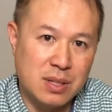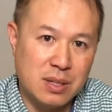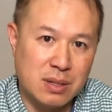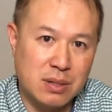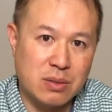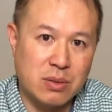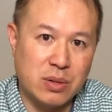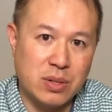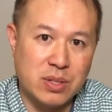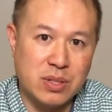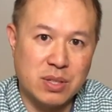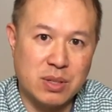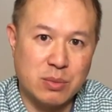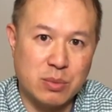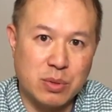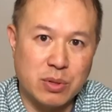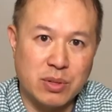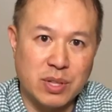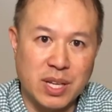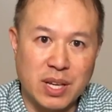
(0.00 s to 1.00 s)
According to the
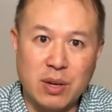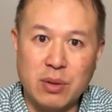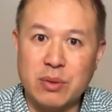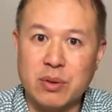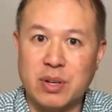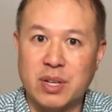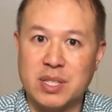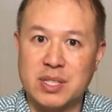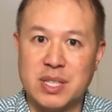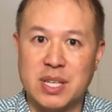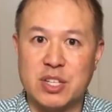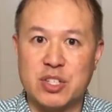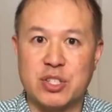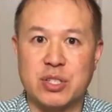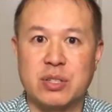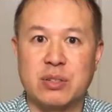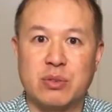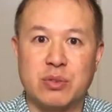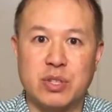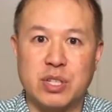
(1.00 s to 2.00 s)
World Health
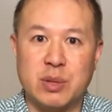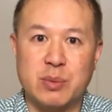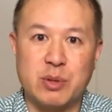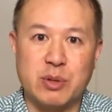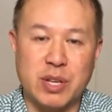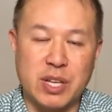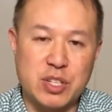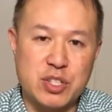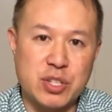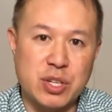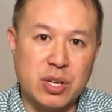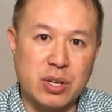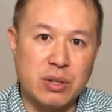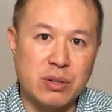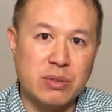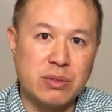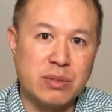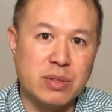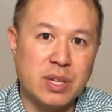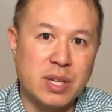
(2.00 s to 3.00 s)
Organization, or WHO,
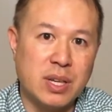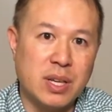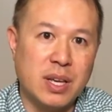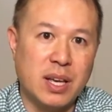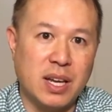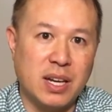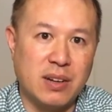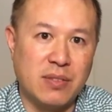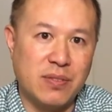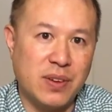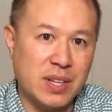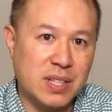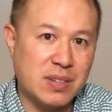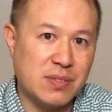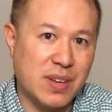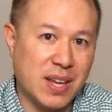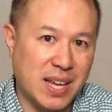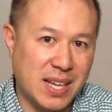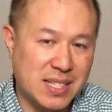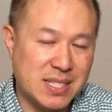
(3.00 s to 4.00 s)
an effective
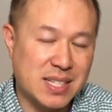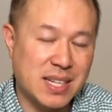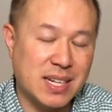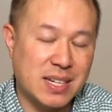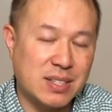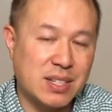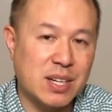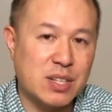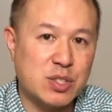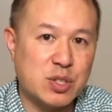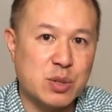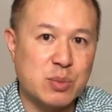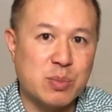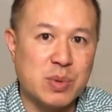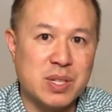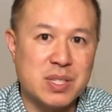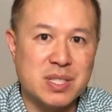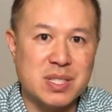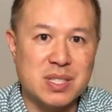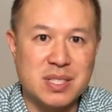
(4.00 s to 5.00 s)
hand sanitizer
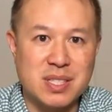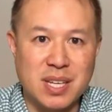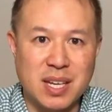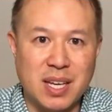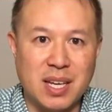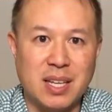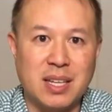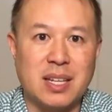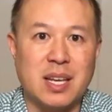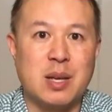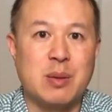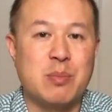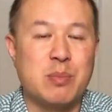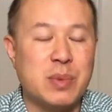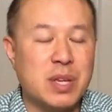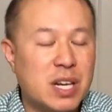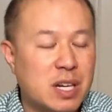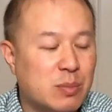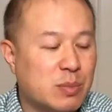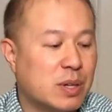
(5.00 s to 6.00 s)
must contain a
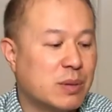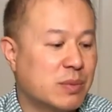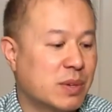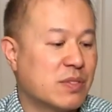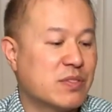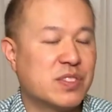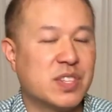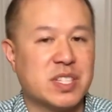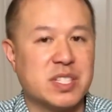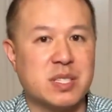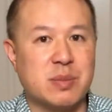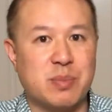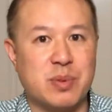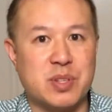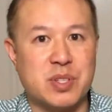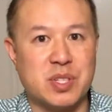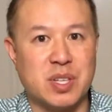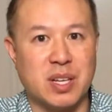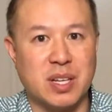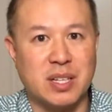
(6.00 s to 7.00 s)
minimum of
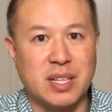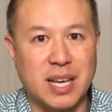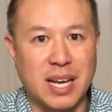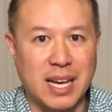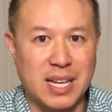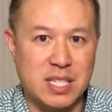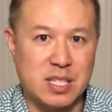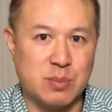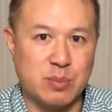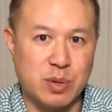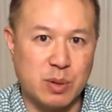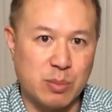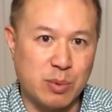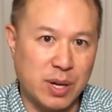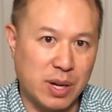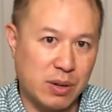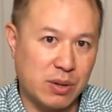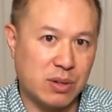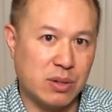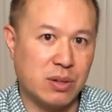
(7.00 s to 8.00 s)
60% isopropyl
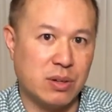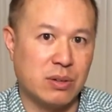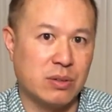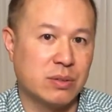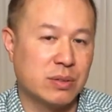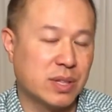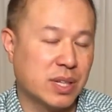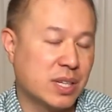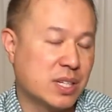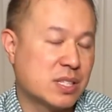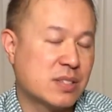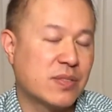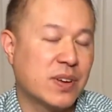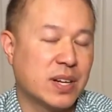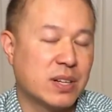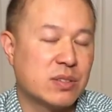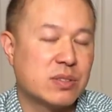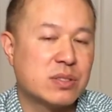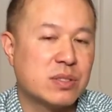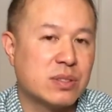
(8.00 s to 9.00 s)
alcohol in its
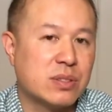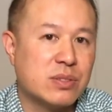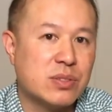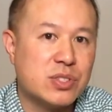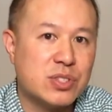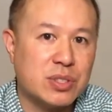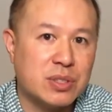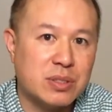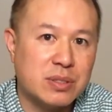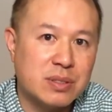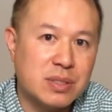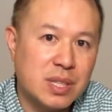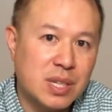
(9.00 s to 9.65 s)
final solution.